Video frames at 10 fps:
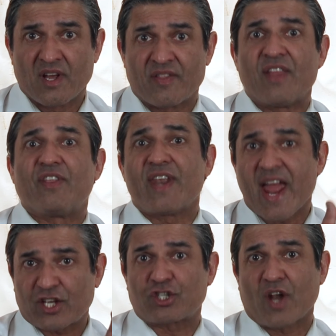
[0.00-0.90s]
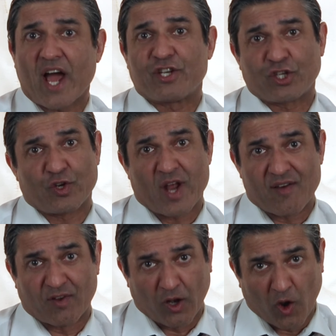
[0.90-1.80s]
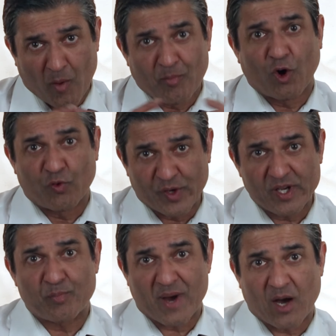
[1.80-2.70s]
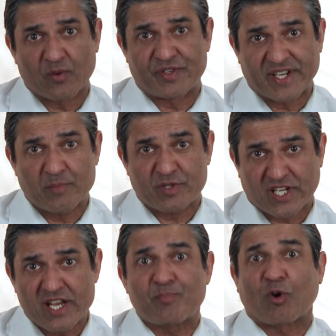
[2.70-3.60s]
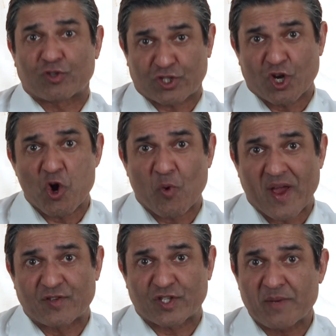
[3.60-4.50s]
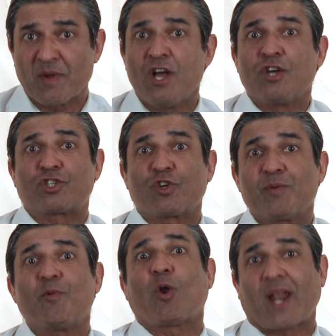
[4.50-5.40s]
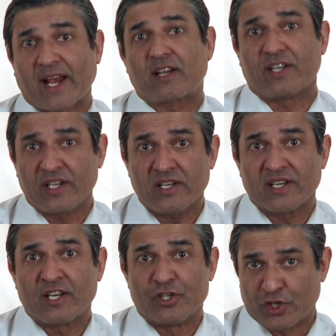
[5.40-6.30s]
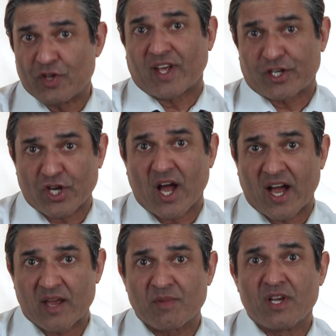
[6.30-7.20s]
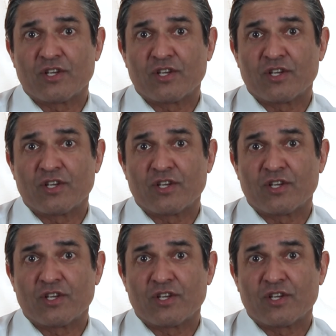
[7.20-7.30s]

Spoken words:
then the next night you can have a lot more rebound deep sleep or slow wave sleep, so you're more likely during that time